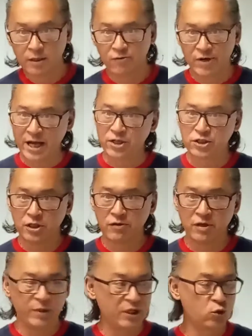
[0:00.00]

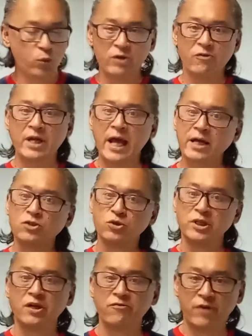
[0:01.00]
Reactionary means we react to
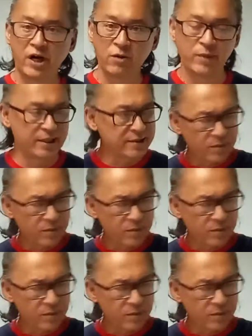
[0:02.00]
the environment.